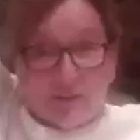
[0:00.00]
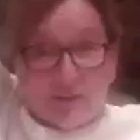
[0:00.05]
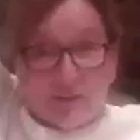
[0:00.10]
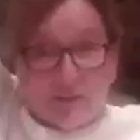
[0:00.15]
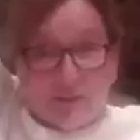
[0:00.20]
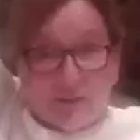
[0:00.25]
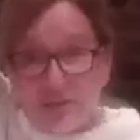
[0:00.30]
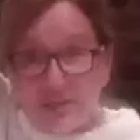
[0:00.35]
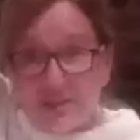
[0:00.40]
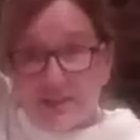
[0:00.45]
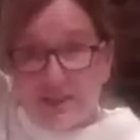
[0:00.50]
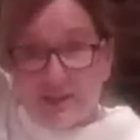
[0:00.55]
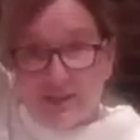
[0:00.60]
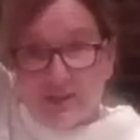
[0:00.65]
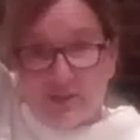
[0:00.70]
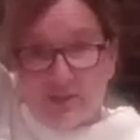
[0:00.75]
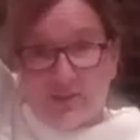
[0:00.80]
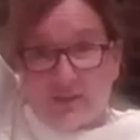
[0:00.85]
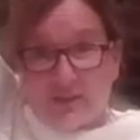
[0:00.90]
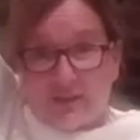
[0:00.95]
lots
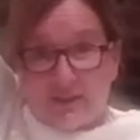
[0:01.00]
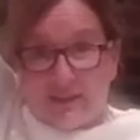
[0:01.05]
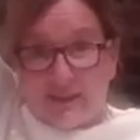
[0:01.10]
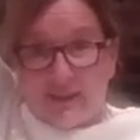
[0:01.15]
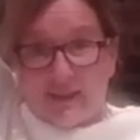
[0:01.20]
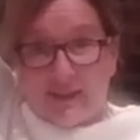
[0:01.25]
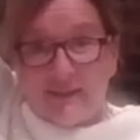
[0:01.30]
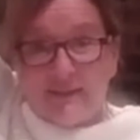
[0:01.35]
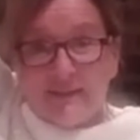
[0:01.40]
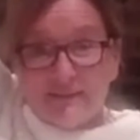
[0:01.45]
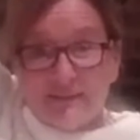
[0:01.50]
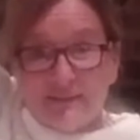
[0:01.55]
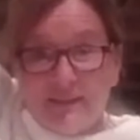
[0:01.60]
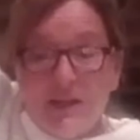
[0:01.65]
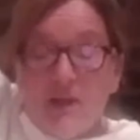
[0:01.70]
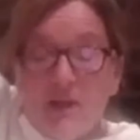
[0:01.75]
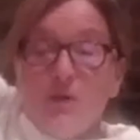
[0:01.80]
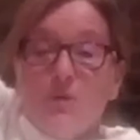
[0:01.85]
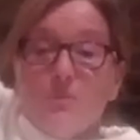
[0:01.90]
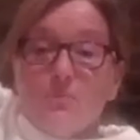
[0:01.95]
going on, okay?
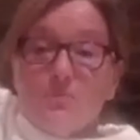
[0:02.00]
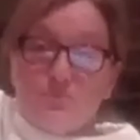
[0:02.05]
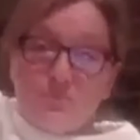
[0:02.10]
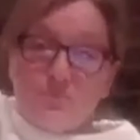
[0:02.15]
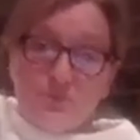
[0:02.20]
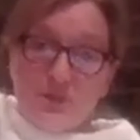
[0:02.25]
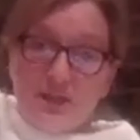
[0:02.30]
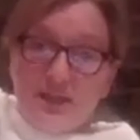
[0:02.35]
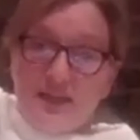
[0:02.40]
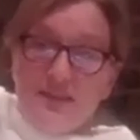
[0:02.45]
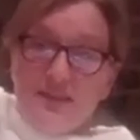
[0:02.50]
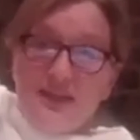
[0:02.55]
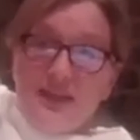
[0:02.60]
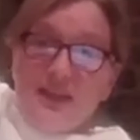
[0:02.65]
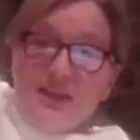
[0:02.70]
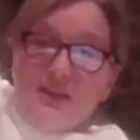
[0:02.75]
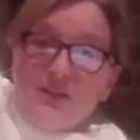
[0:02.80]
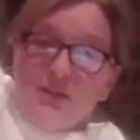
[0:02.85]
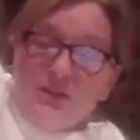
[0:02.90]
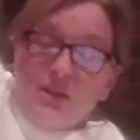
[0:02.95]
Breathe
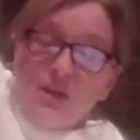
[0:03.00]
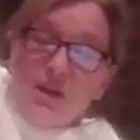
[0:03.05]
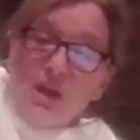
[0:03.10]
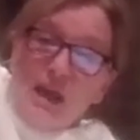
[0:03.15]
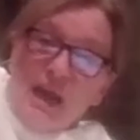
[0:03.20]
in,